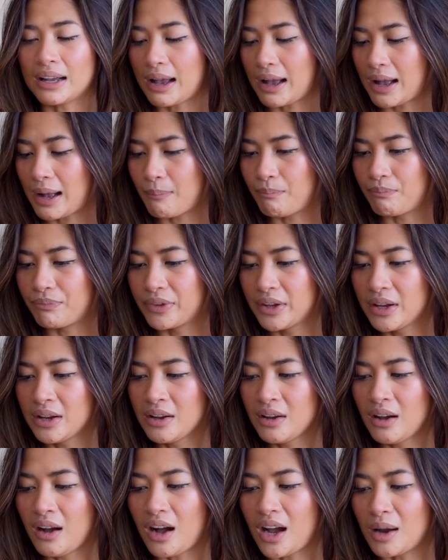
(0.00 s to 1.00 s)
Um,
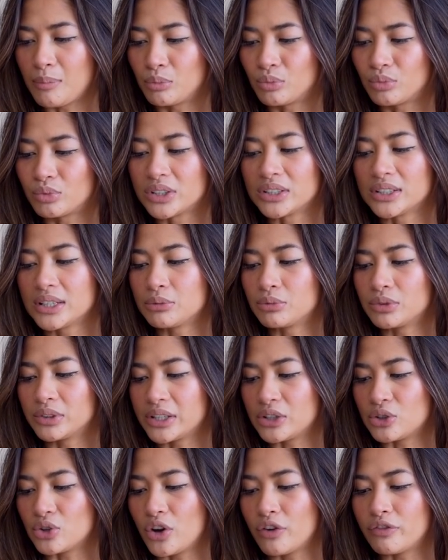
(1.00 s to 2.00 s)
I'm really,
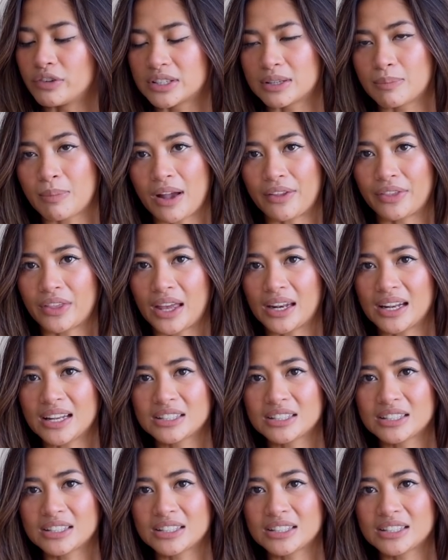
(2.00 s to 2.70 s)
really nervous about that.